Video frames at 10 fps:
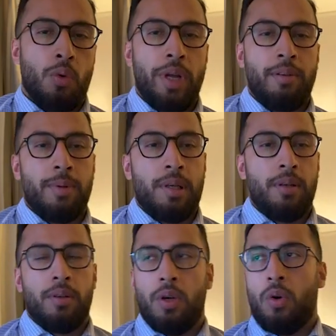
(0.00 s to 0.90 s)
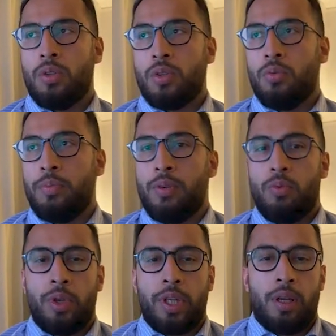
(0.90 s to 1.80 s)
We have also been
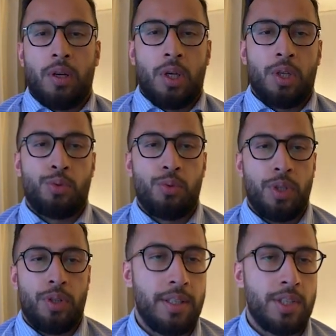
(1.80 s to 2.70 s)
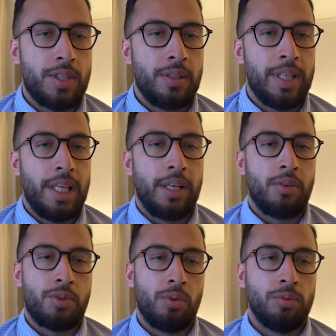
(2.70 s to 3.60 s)
working a lot with digital daily
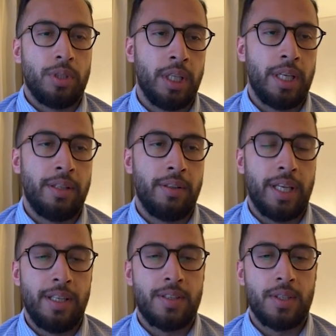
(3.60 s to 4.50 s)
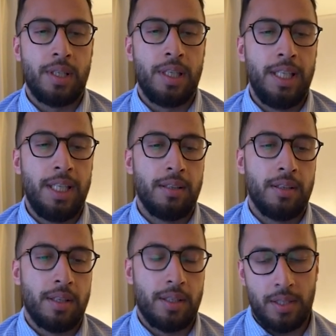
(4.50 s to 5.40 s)
control, and it's a lean
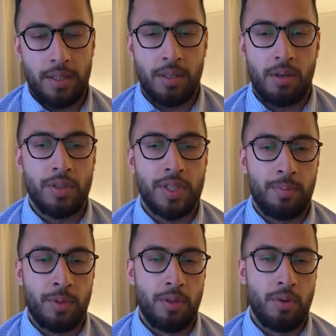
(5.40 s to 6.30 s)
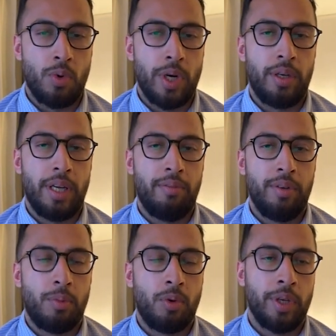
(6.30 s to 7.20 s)
concept where
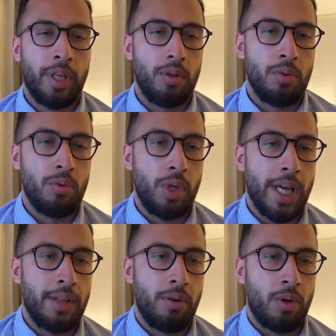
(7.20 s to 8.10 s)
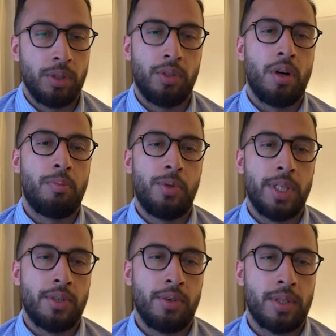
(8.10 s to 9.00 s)
every morning you gather all the
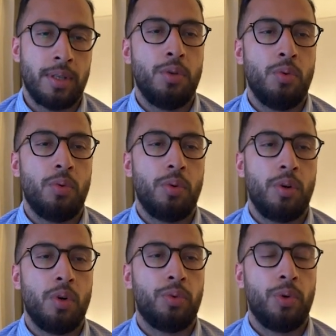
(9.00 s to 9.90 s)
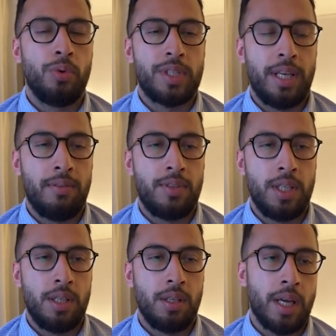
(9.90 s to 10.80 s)
operators, you go through
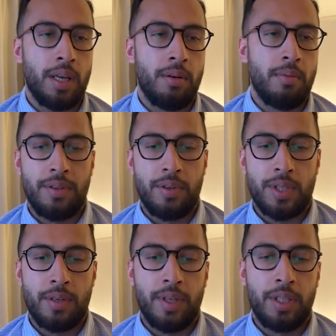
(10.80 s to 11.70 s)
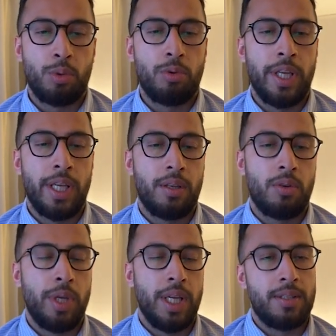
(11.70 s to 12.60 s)
safety and other stuff, and you
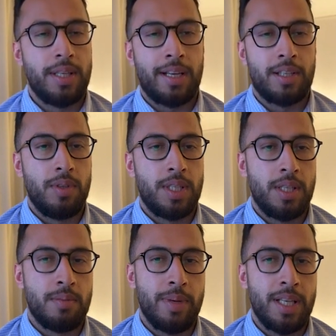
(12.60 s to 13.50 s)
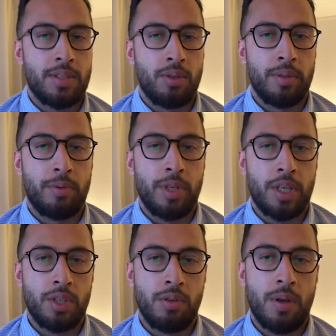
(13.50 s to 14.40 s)
create activities based on the
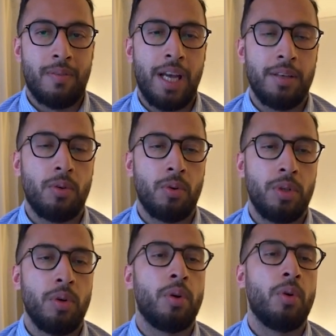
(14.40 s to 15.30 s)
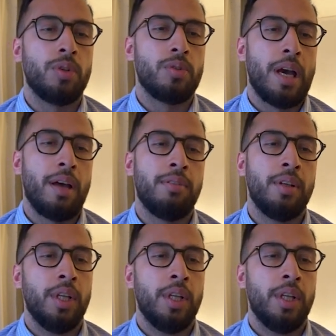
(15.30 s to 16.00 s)
production you have had or you're going to have.